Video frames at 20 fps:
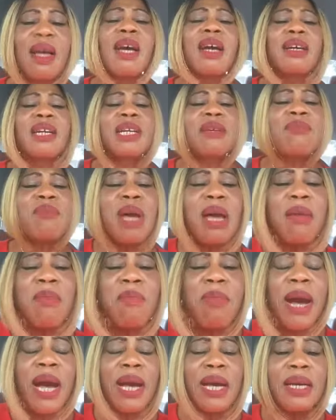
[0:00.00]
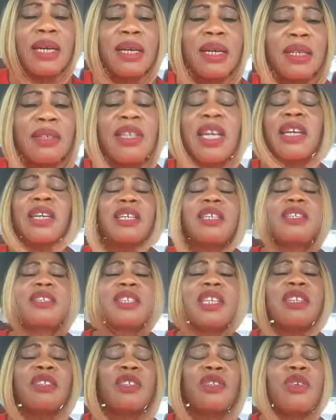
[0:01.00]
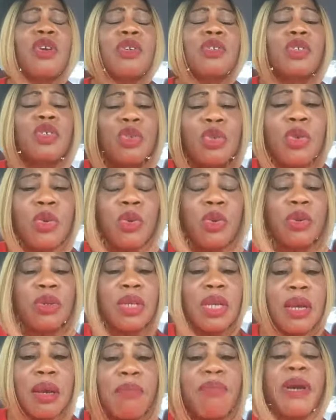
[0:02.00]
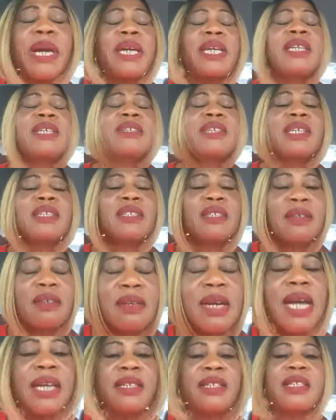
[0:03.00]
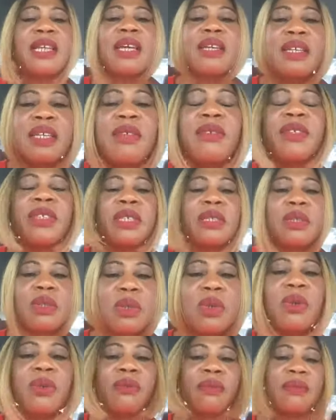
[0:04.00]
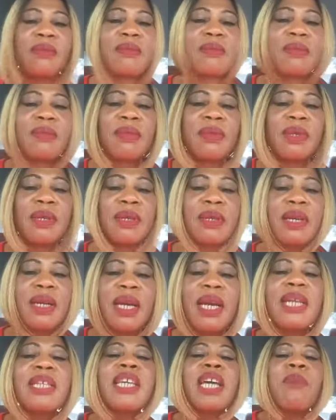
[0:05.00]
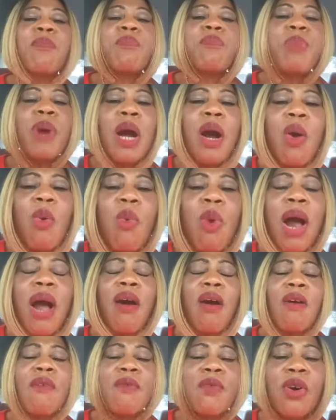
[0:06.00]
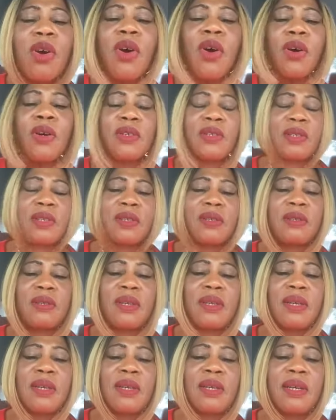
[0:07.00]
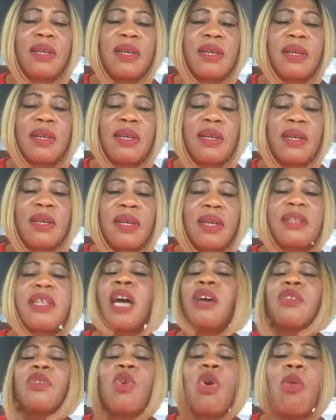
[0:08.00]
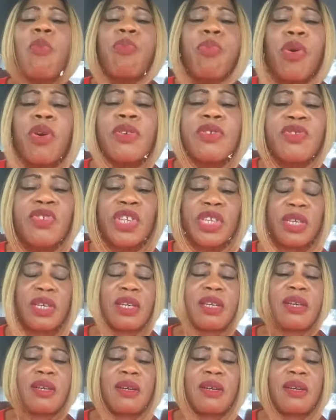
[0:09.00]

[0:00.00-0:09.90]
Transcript: Remember that it is not you but it is Christ that lives in you. The power of God that nobody